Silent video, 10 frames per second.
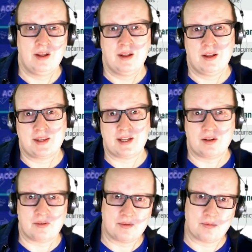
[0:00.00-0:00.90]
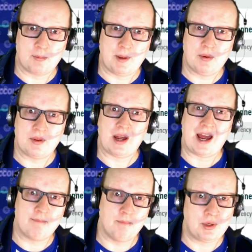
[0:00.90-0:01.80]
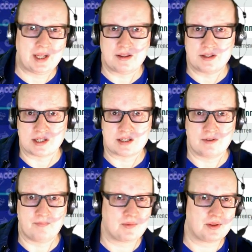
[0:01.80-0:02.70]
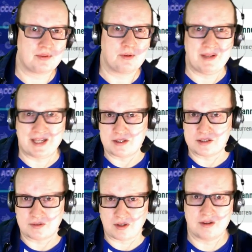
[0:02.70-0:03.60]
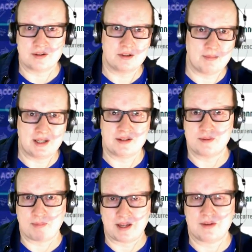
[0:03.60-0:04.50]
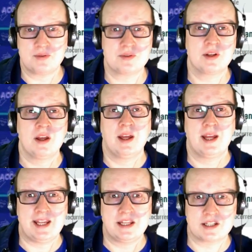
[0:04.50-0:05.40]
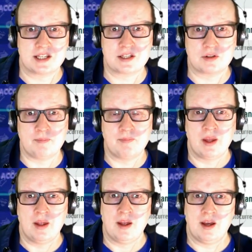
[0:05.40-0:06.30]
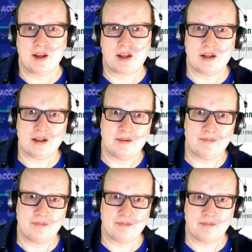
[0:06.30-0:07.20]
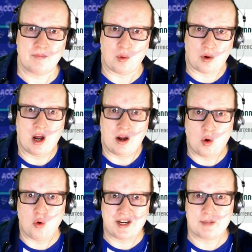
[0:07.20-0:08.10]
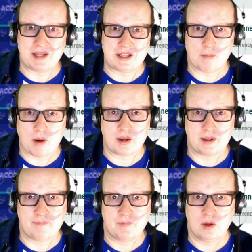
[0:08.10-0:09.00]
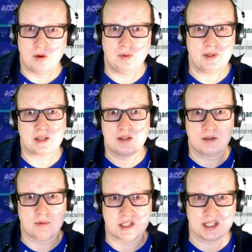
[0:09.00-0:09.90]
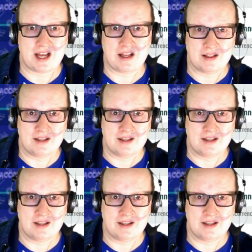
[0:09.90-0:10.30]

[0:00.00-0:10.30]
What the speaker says: then the people that have money in the system, the millions of dollars and millions of pounds in the system, are going to already be in the market. All they're going to do is sell,